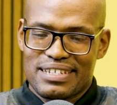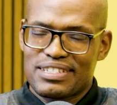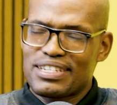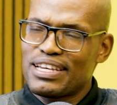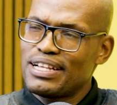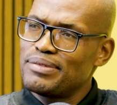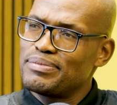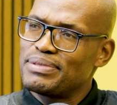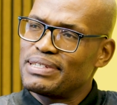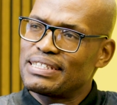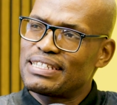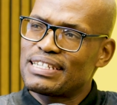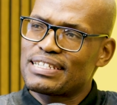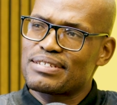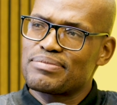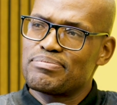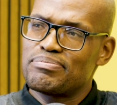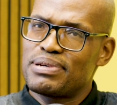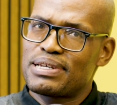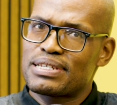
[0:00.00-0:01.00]
Tell me,
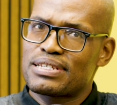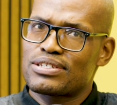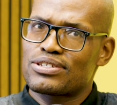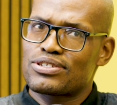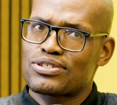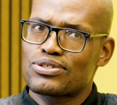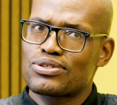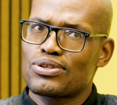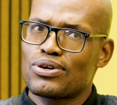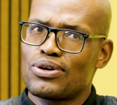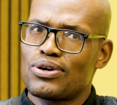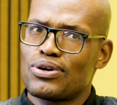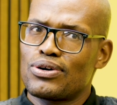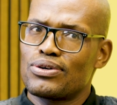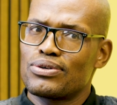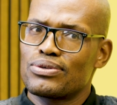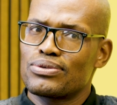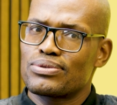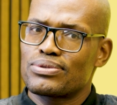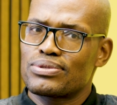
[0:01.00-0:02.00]
does M-Pesa
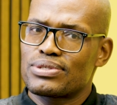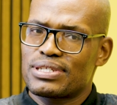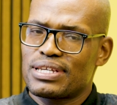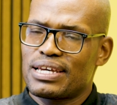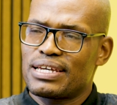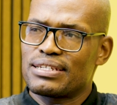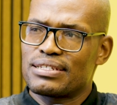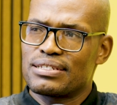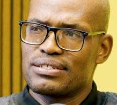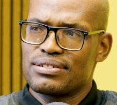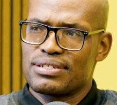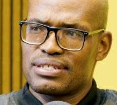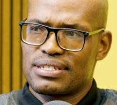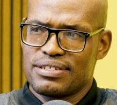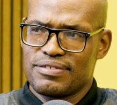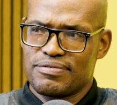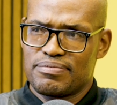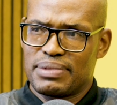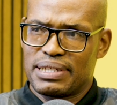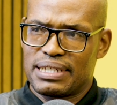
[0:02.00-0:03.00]
store, send, and
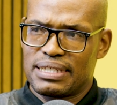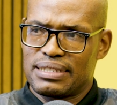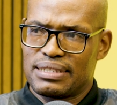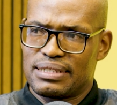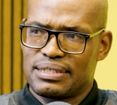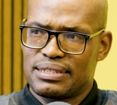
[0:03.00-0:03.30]
receive money?